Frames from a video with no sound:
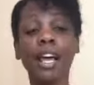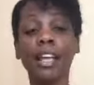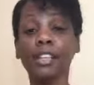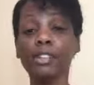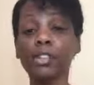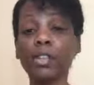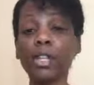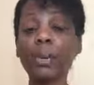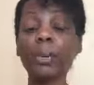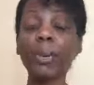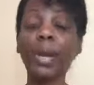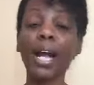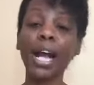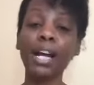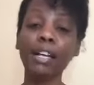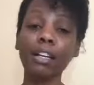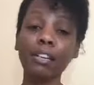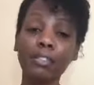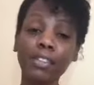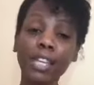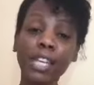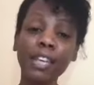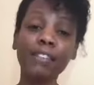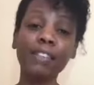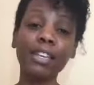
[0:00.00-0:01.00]
So they were kind
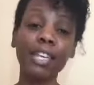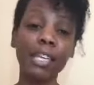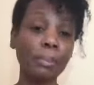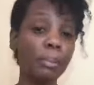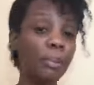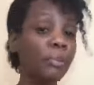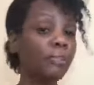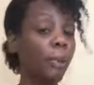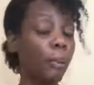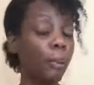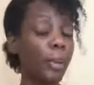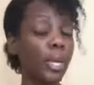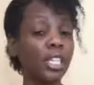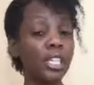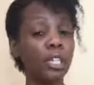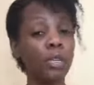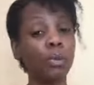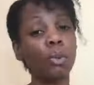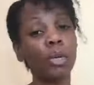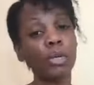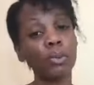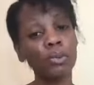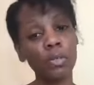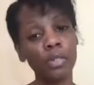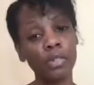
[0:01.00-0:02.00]
of giving him
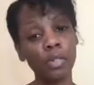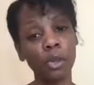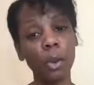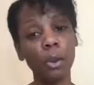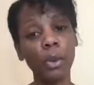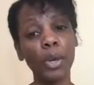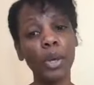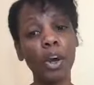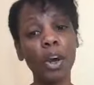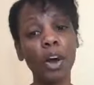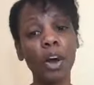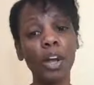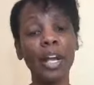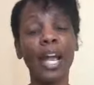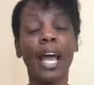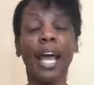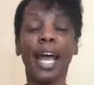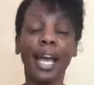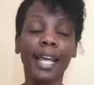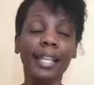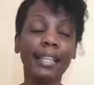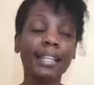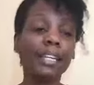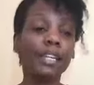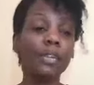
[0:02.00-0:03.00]
information what was going on,
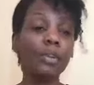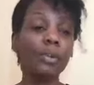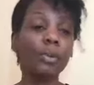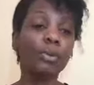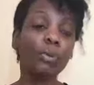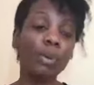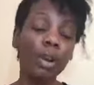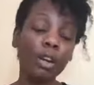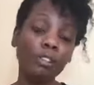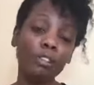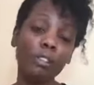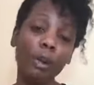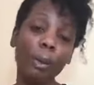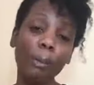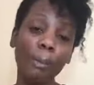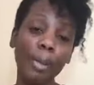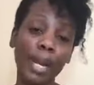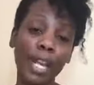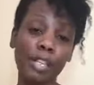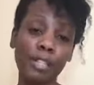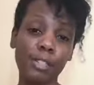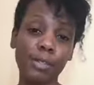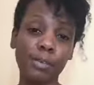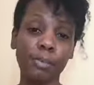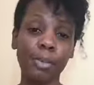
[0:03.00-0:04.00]
and then he would run from
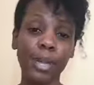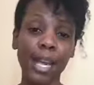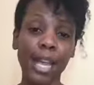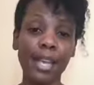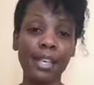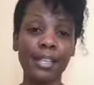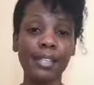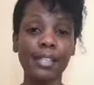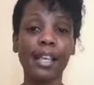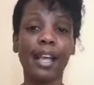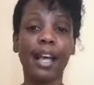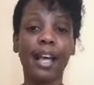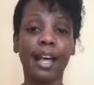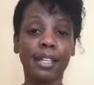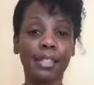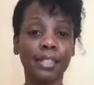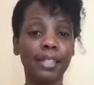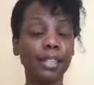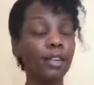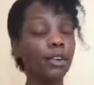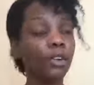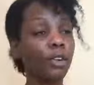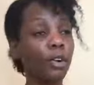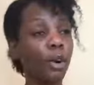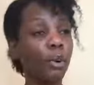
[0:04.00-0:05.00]
place to place. he
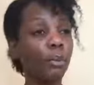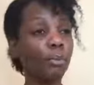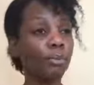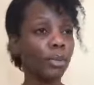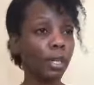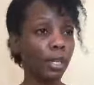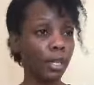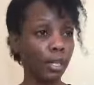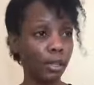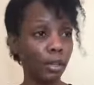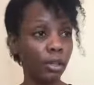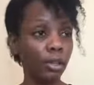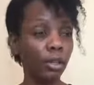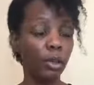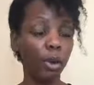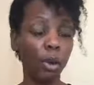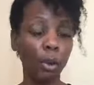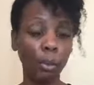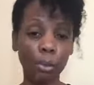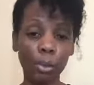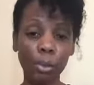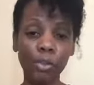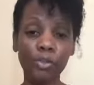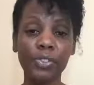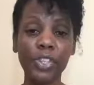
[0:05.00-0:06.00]
said, "No, no, uh, you
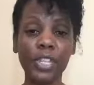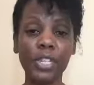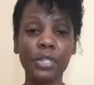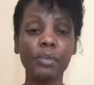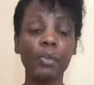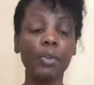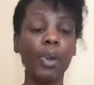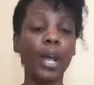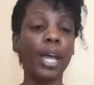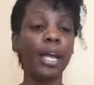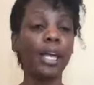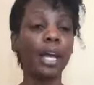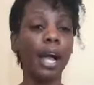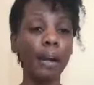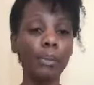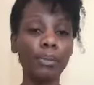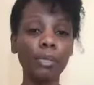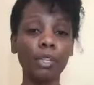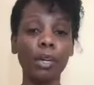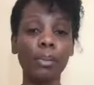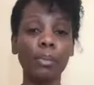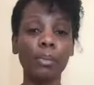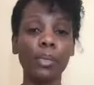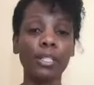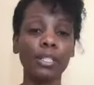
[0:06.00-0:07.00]
know, move this way.
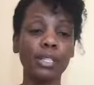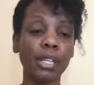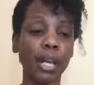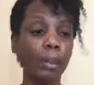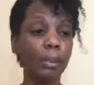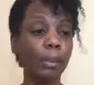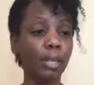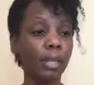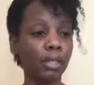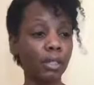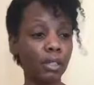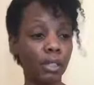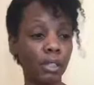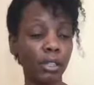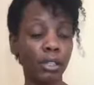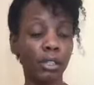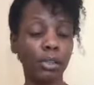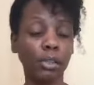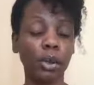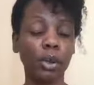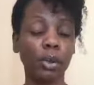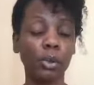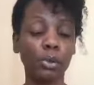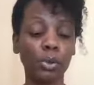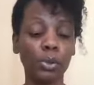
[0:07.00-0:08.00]
Absalom is coming,
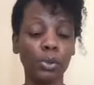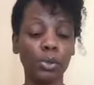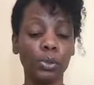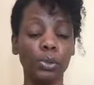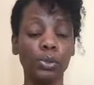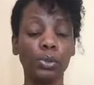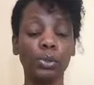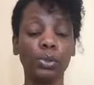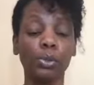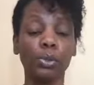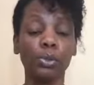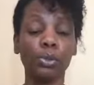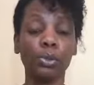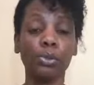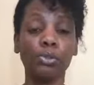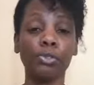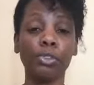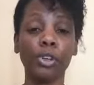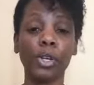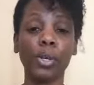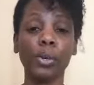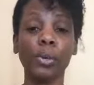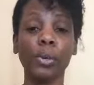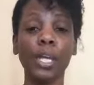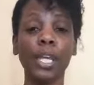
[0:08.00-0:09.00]
you know, to to look
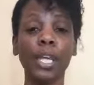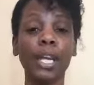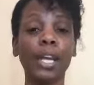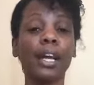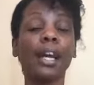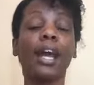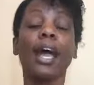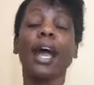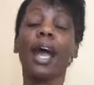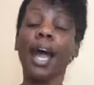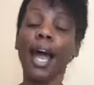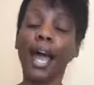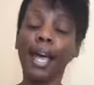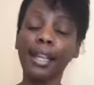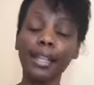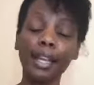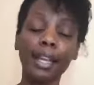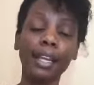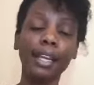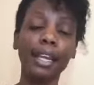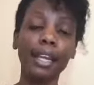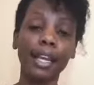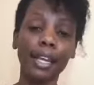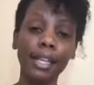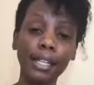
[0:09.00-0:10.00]
for you here." And
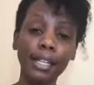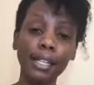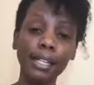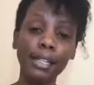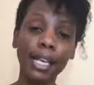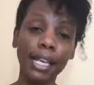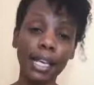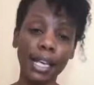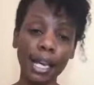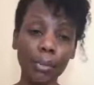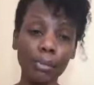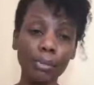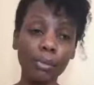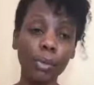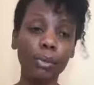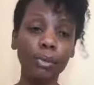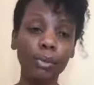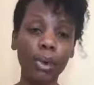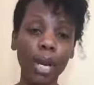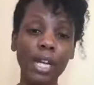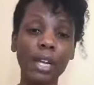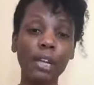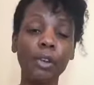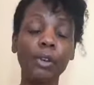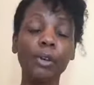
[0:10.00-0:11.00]
then he, they kept on
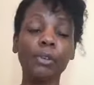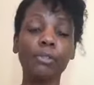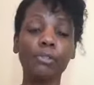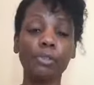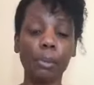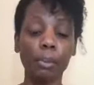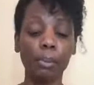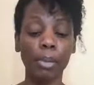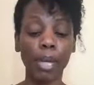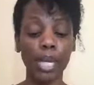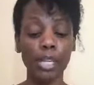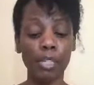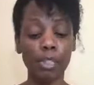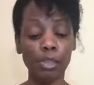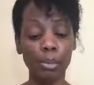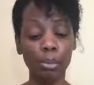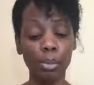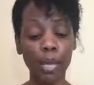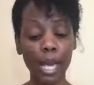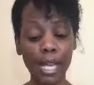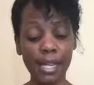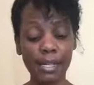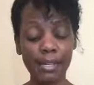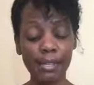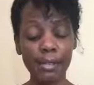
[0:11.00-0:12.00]
running, going from place to
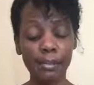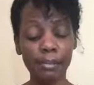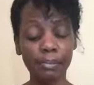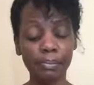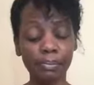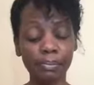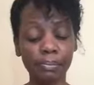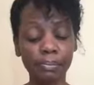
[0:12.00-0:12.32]
place.